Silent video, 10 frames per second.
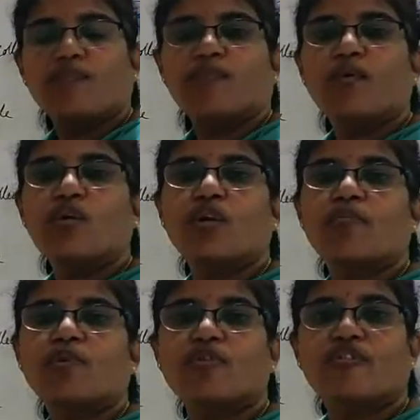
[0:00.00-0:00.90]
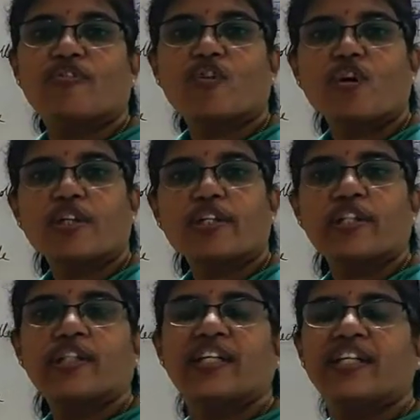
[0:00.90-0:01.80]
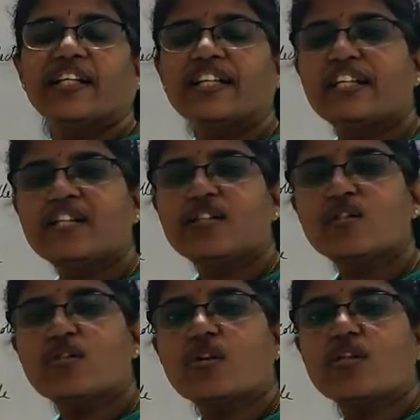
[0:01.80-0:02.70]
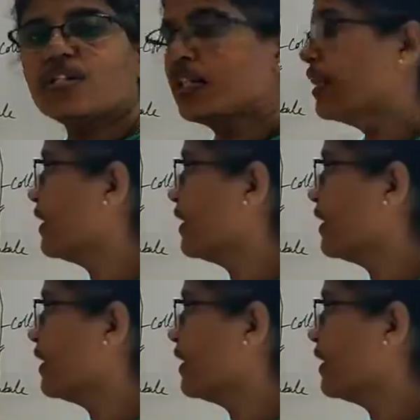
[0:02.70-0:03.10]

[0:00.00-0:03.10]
more amount of water, little salts